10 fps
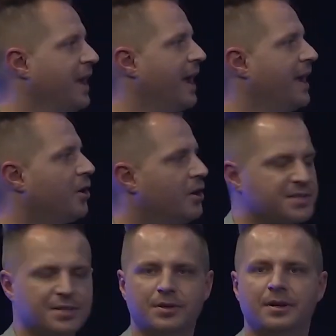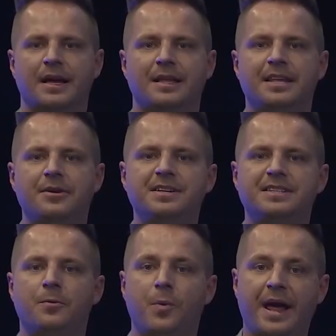And also, there is
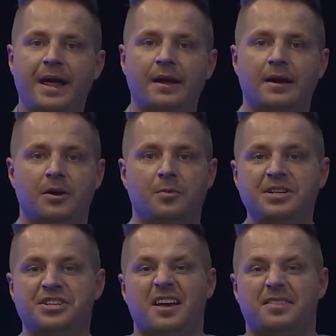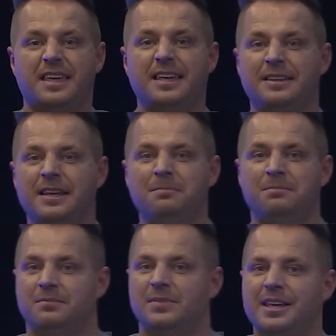a way, which I think the
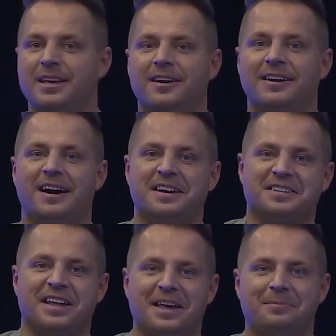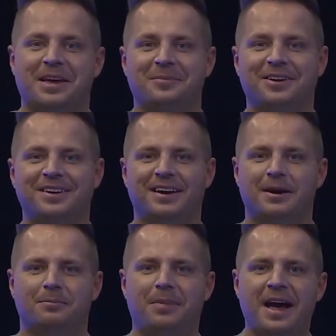young guys like maybe,
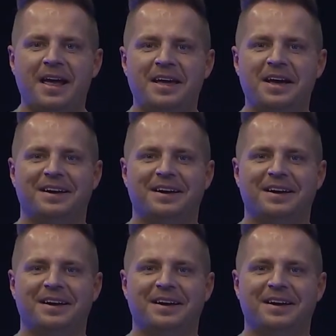by